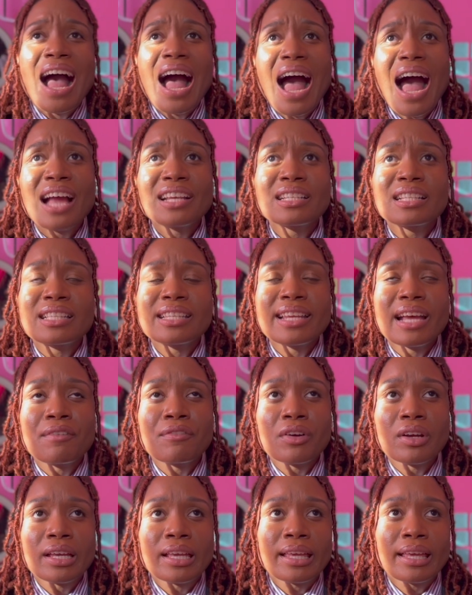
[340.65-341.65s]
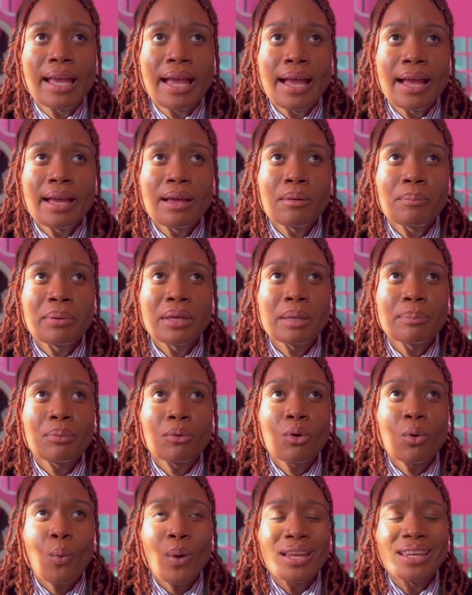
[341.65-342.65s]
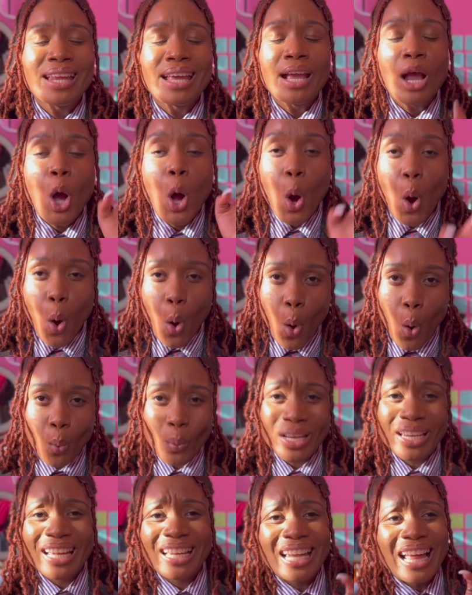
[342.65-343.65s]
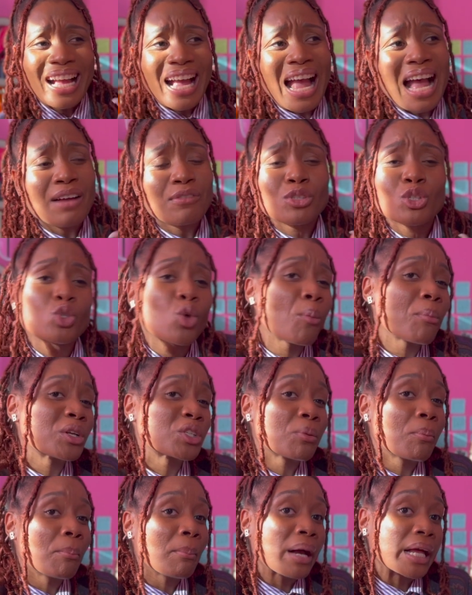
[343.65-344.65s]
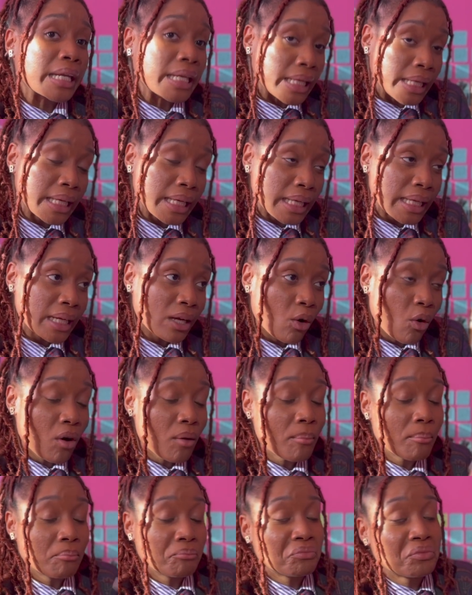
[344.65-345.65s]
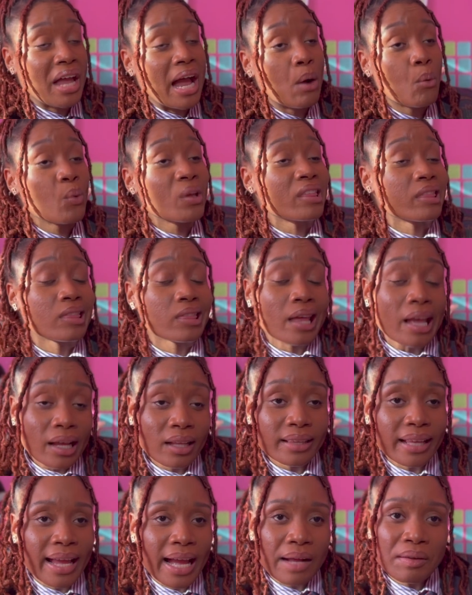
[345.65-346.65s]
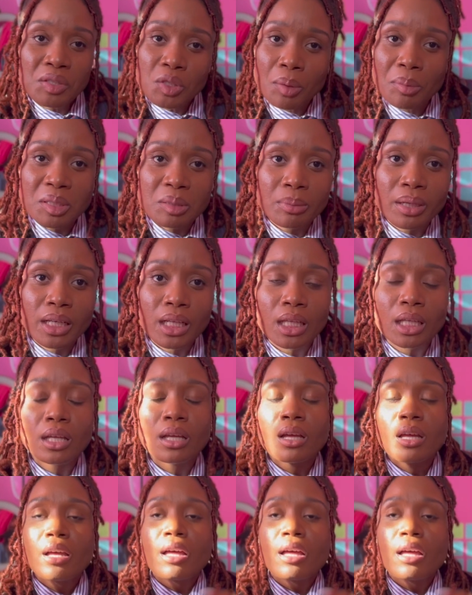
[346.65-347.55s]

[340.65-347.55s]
I just never get people when they like have so much money, or that we think they have so much money,